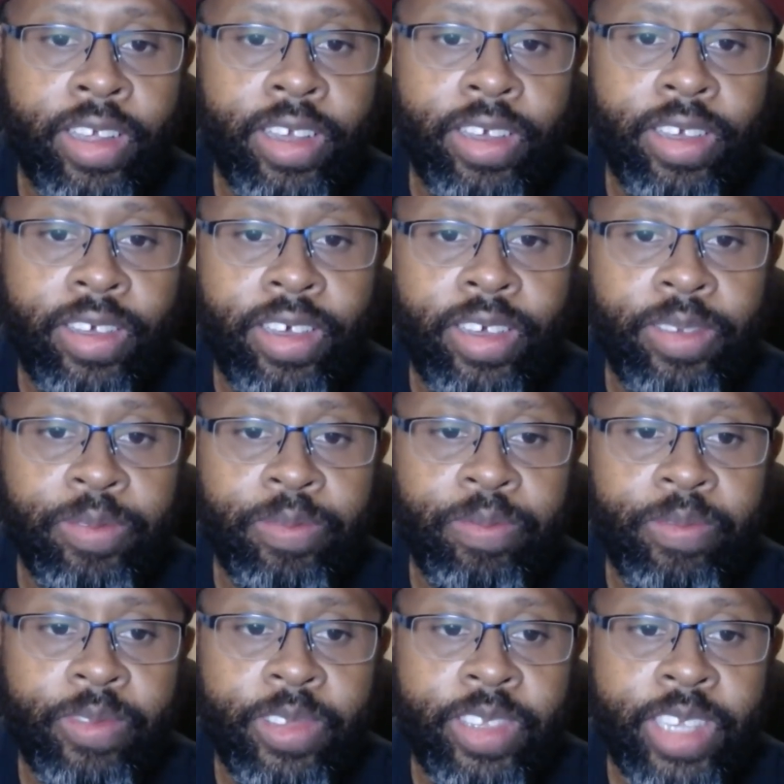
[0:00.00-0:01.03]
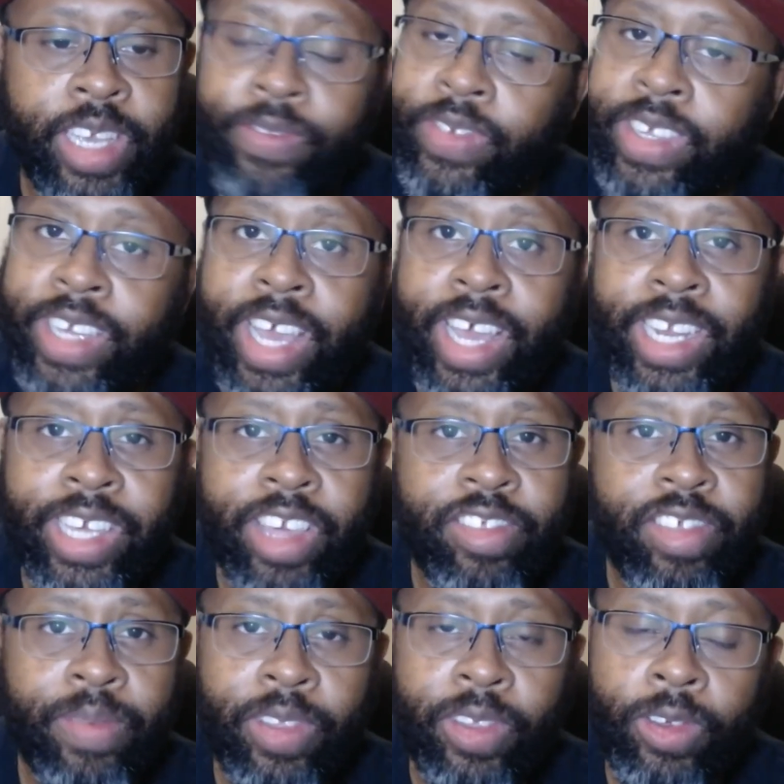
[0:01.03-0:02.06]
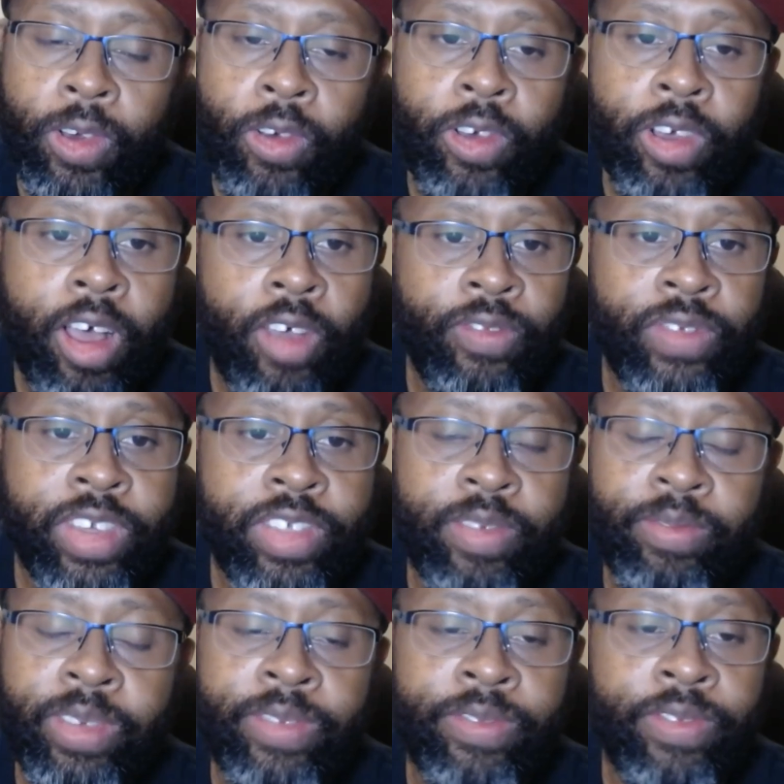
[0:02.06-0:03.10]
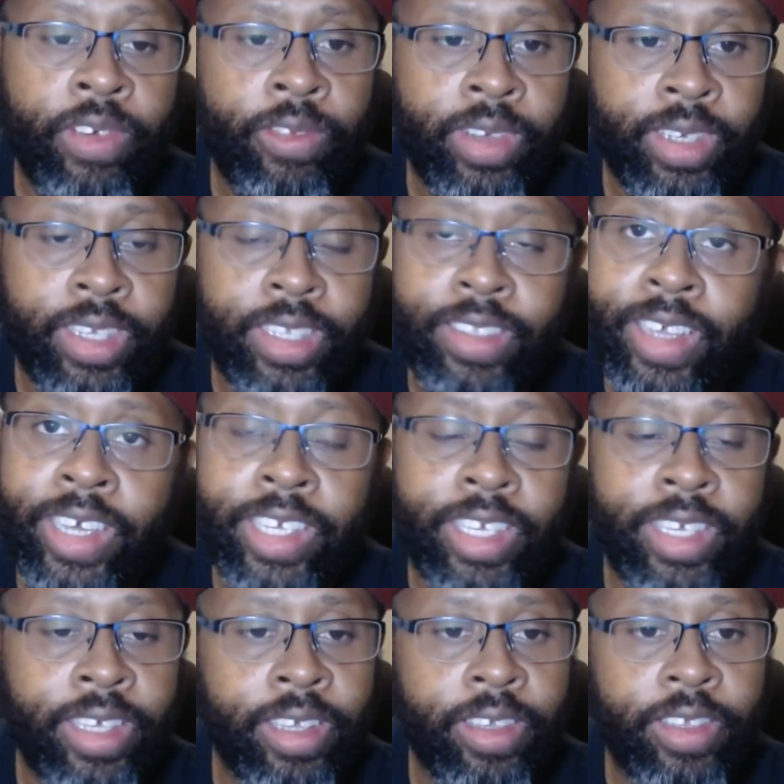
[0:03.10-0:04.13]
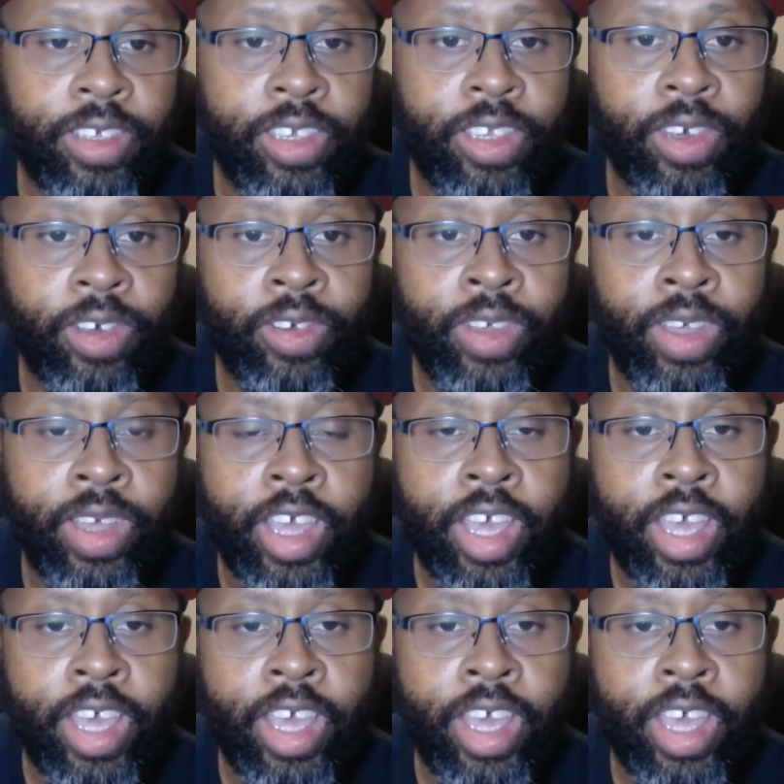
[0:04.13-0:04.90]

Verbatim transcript: uh, definitely got to get something going offensively for, for Kentucky. You know,